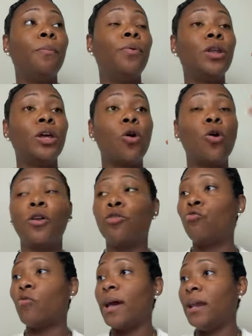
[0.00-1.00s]
putting
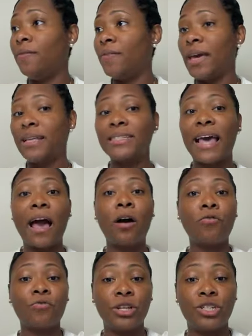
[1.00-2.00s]
on great events,
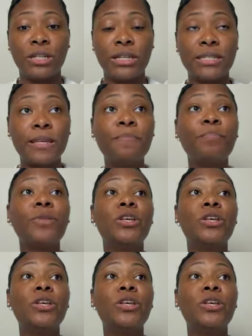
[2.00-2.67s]
outreaches,